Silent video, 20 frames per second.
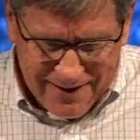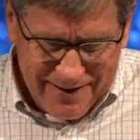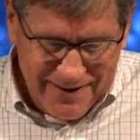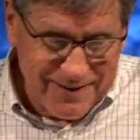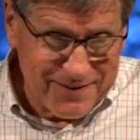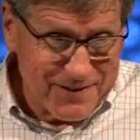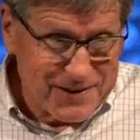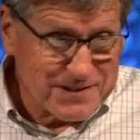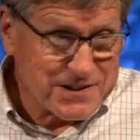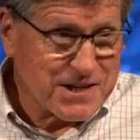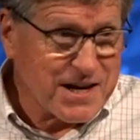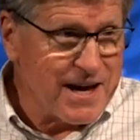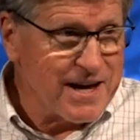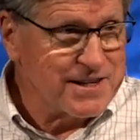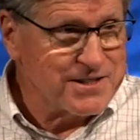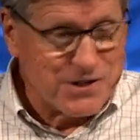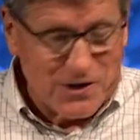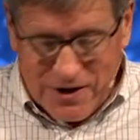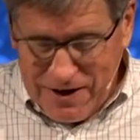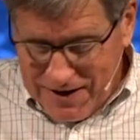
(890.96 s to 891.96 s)
in this
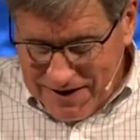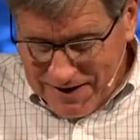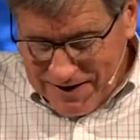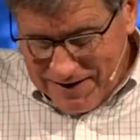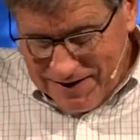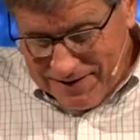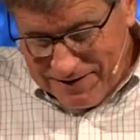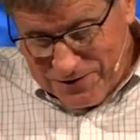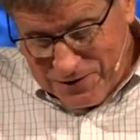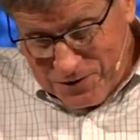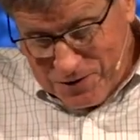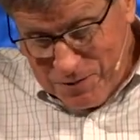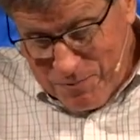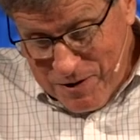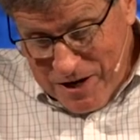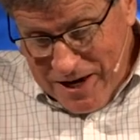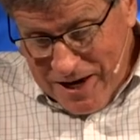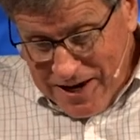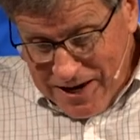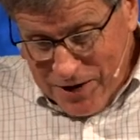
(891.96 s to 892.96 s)
case, to
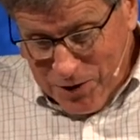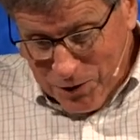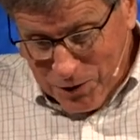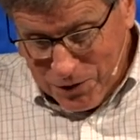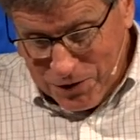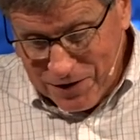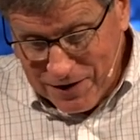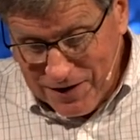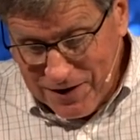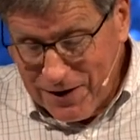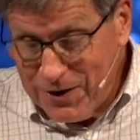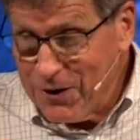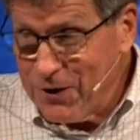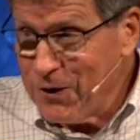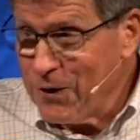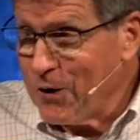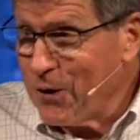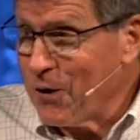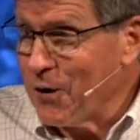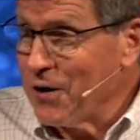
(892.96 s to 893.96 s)
be healed
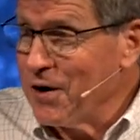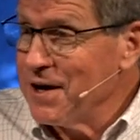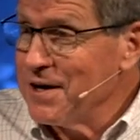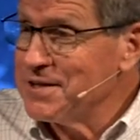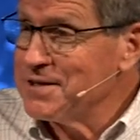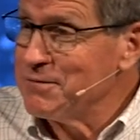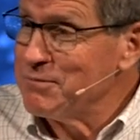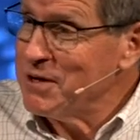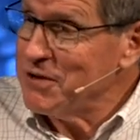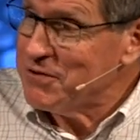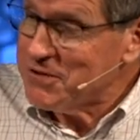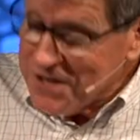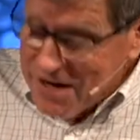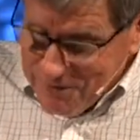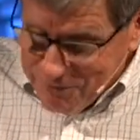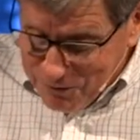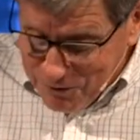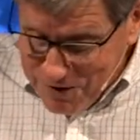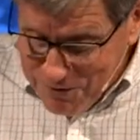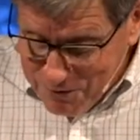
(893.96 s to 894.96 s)
or to be
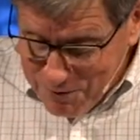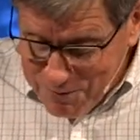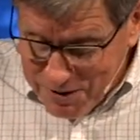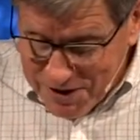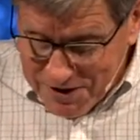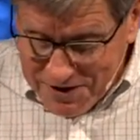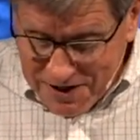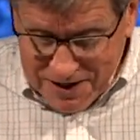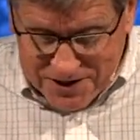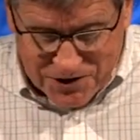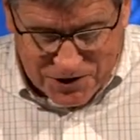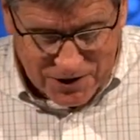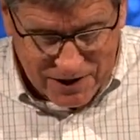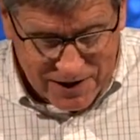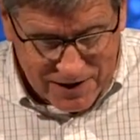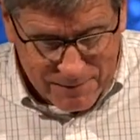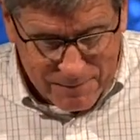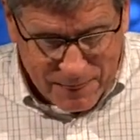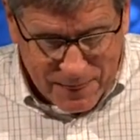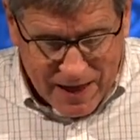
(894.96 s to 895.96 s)
set free from an
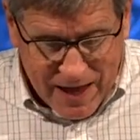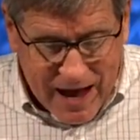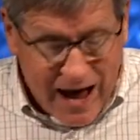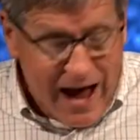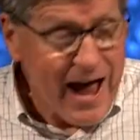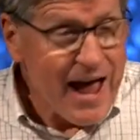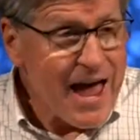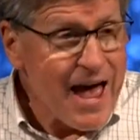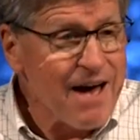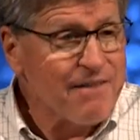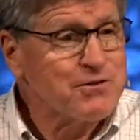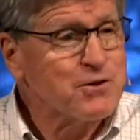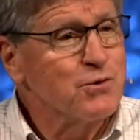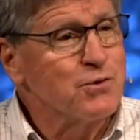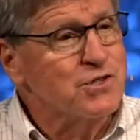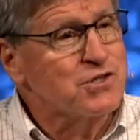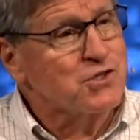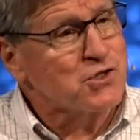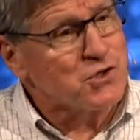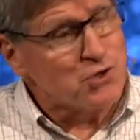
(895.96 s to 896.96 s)
addiction, I have
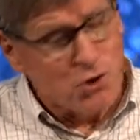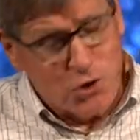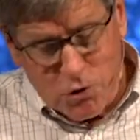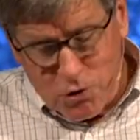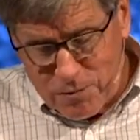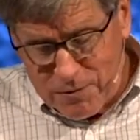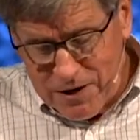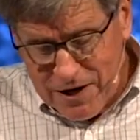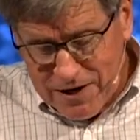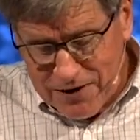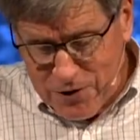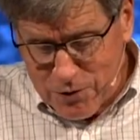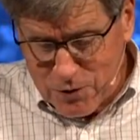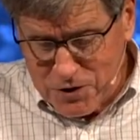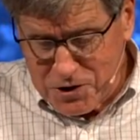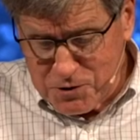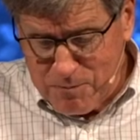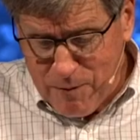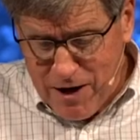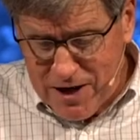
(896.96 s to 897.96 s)
to assume the
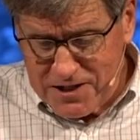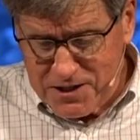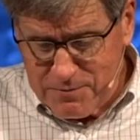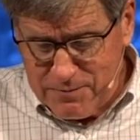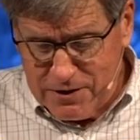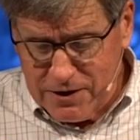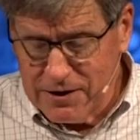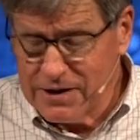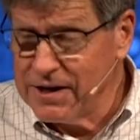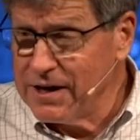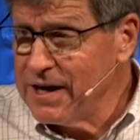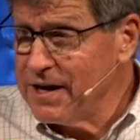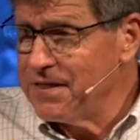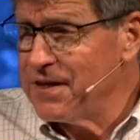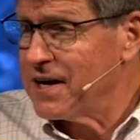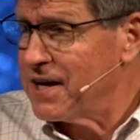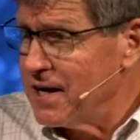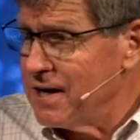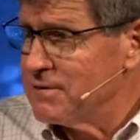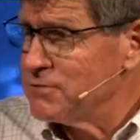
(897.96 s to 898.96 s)
responsibility
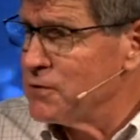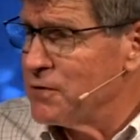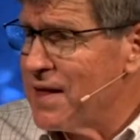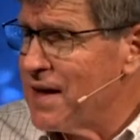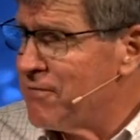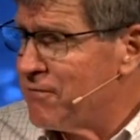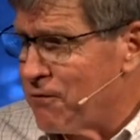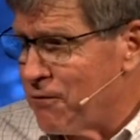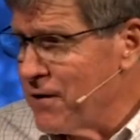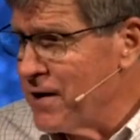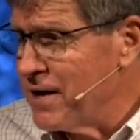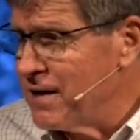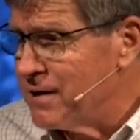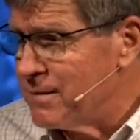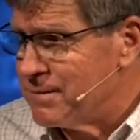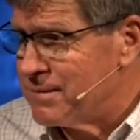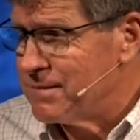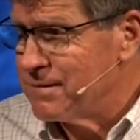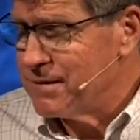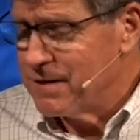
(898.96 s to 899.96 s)
that comes with that
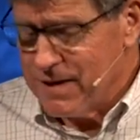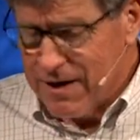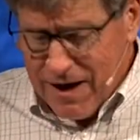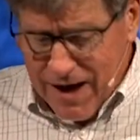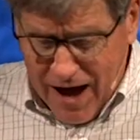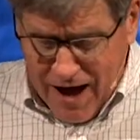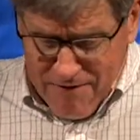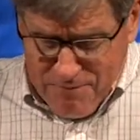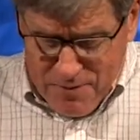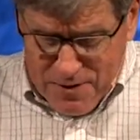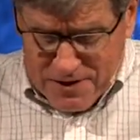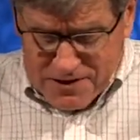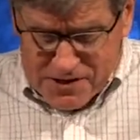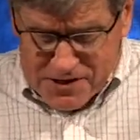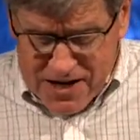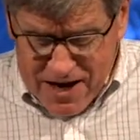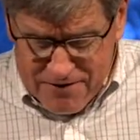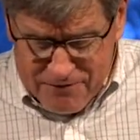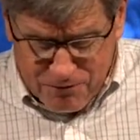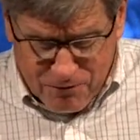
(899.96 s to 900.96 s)
freedom. I've been
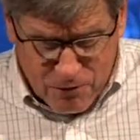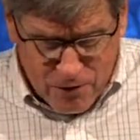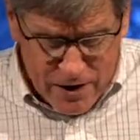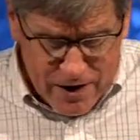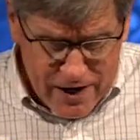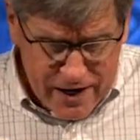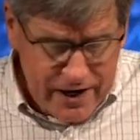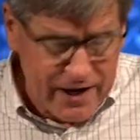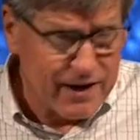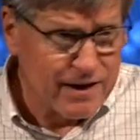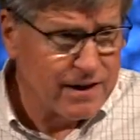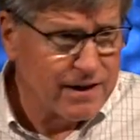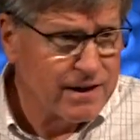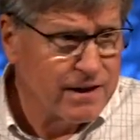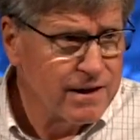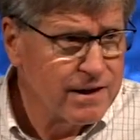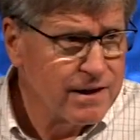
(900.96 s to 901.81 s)
set free.